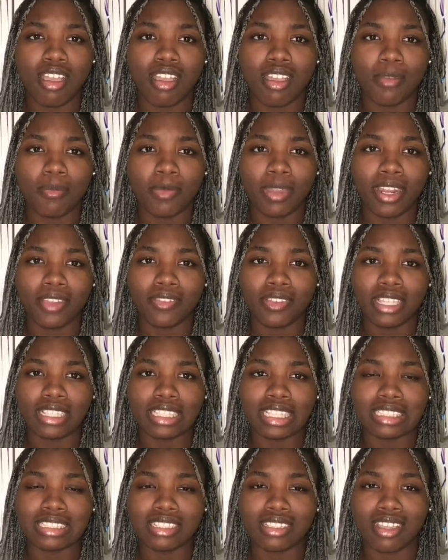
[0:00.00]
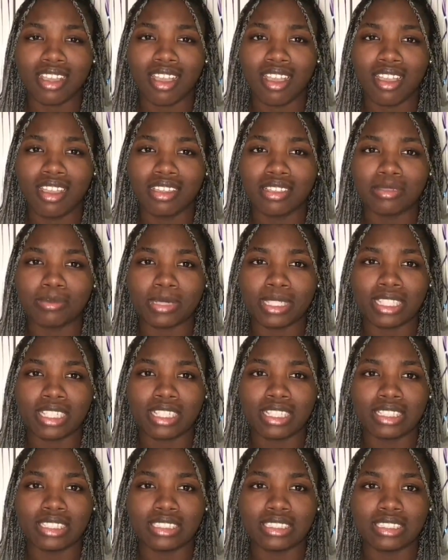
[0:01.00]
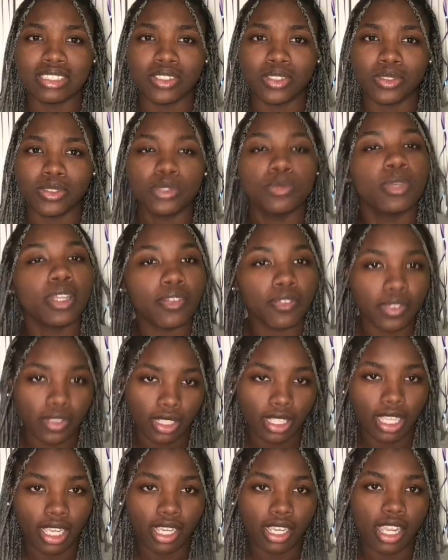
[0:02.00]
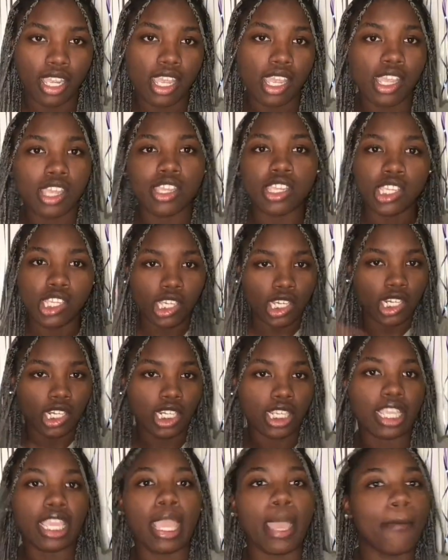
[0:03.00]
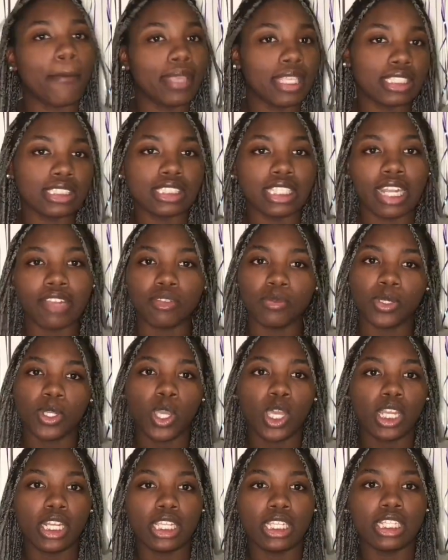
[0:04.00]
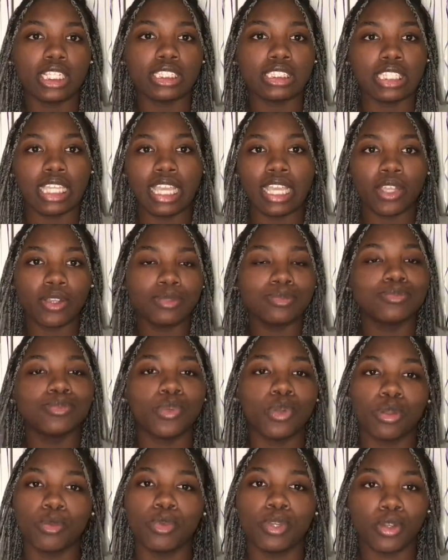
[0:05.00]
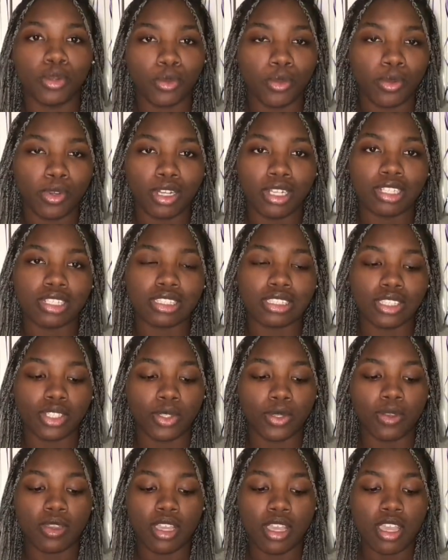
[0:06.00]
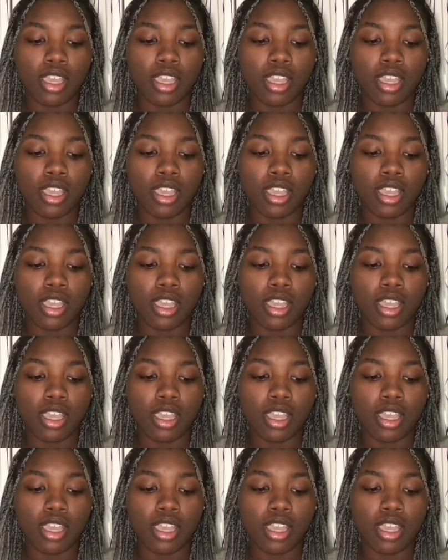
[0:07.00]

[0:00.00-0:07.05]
And I feel like that's a con, because you want to feel like your campus and everyone on it is like on one accord. So